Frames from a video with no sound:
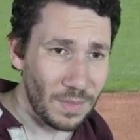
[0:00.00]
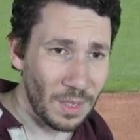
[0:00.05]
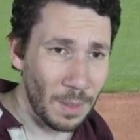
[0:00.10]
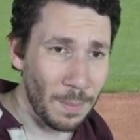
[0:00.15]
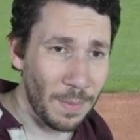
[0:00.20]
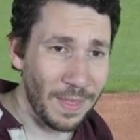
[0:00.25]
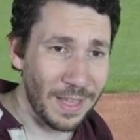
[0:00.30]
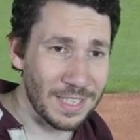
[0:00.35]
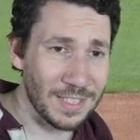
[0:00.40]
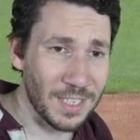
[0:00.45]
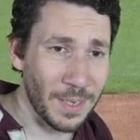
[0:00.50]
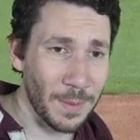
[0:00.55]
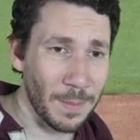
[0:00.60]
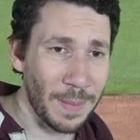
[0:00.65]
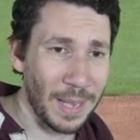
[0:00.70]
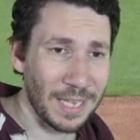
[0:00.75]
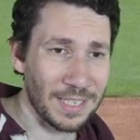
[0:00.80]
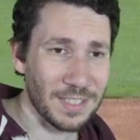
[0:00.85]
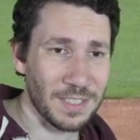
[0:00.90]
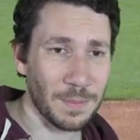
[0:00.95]
But that's coming
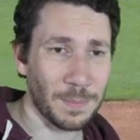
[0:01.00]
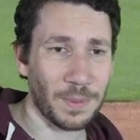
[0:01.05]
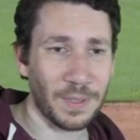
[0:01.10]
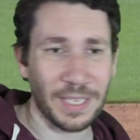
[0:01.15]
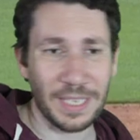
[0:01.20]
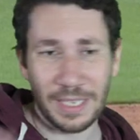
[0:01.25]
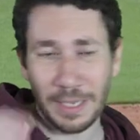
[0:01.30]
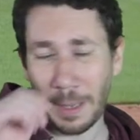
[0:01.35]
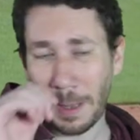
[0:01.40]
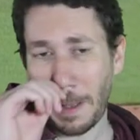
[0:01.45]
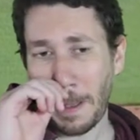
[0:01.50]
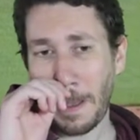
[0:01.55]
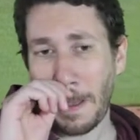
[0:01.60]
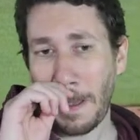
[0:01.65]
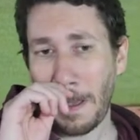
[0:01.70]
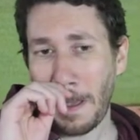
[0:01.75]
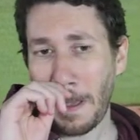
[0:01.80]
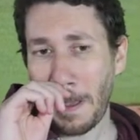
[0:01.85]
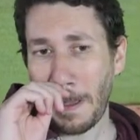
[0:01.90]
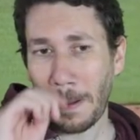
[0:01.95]
back to the plate.
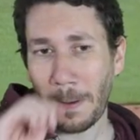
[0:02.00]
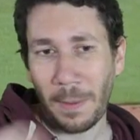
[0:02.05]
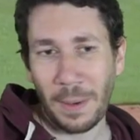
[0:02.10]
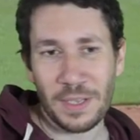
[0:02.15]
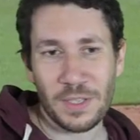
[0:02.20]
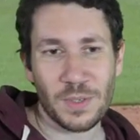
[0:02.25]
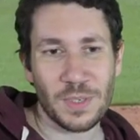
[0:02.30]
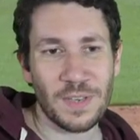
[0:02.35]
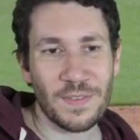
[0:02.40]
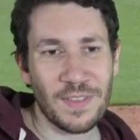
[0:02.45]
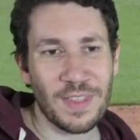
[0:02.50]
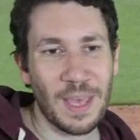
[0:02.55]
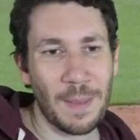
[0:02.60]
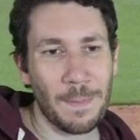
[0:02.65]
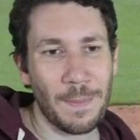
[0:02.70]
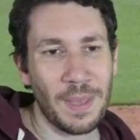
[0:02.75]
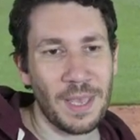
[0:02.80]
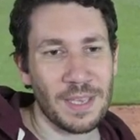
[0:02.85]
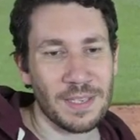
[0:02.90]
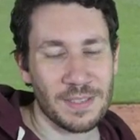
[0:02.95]
Right, so even that
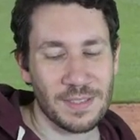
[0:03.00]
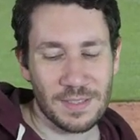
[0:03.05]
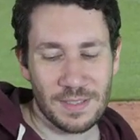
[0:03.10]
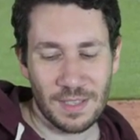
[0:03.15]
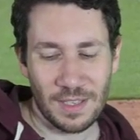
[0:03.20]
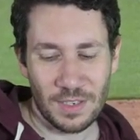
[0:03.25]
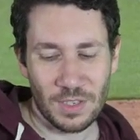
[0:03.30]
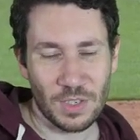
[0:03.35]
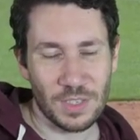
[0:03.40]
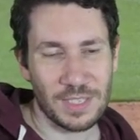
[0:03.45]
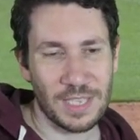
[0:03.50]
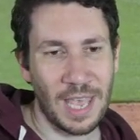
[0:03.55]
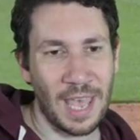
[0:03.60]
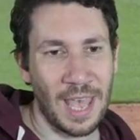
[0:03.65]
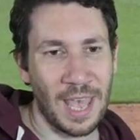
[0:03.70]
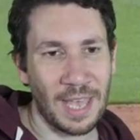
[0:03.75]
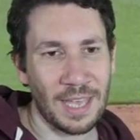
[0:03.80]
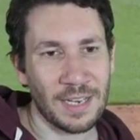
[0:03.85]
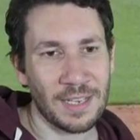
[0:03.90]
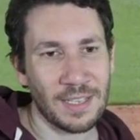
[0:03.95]
miss that you just
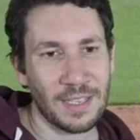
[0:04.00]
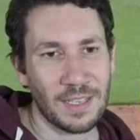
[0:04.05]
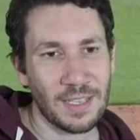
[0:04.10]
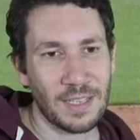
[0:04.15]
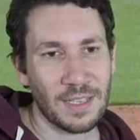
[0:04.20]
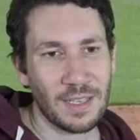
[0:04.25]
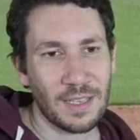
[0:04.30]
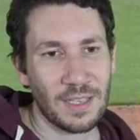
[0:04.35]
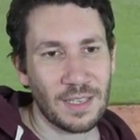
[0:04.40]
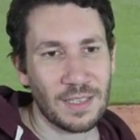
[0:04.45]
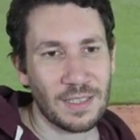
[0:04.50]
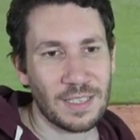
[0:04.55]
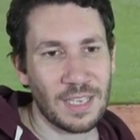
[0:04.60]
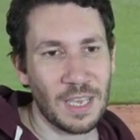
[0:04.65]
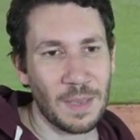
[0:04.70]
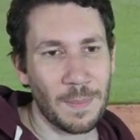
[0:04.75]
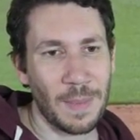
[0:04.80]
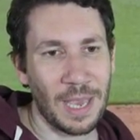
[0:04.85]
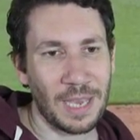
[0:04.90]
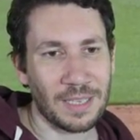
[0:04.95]
had
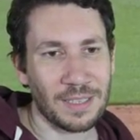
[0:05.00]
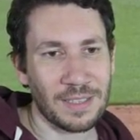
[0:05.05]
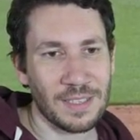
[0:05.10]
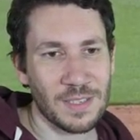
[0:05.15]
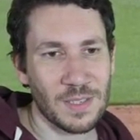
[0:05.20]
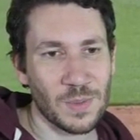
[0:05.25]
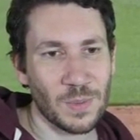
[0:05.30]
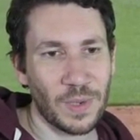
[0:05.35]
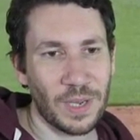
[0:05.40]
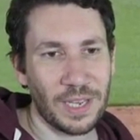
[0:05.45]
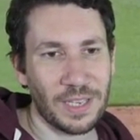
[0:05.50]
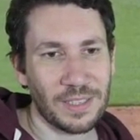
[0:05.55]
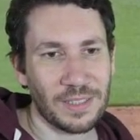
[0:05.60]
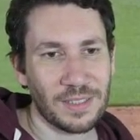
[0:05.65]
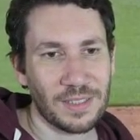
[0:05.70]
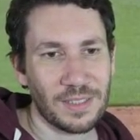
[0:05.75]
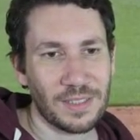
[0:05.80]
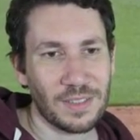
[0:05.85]
came back this way.